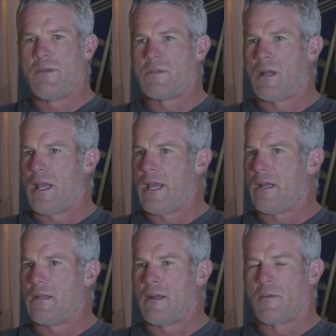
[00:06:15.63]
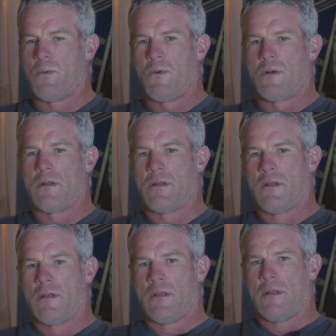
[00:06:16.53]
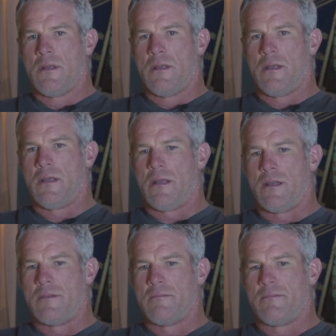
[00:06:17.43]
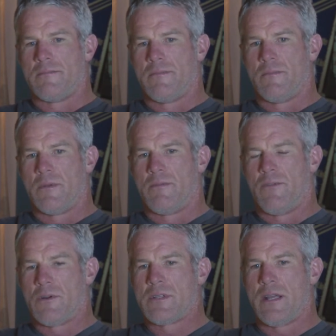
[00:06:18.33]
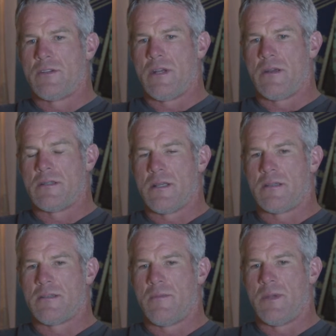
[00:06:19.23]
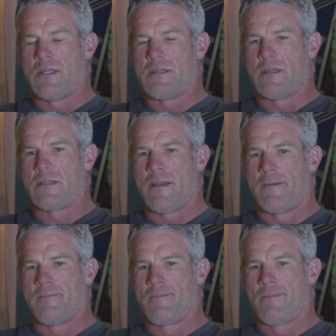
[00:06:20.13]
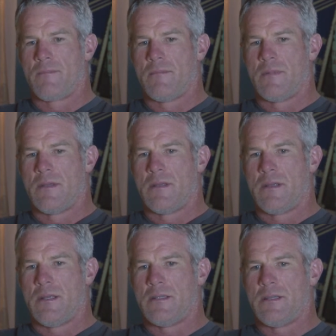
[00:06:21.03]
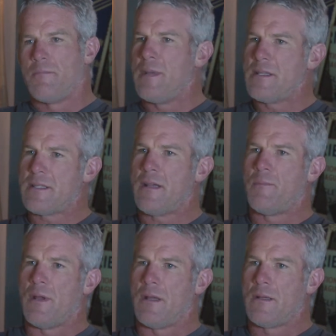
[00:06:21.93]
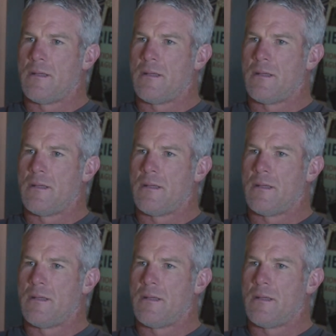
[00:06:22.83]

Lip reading: He was delayed at the airport. And the first thing Jerry says to me, he said, Mississippi.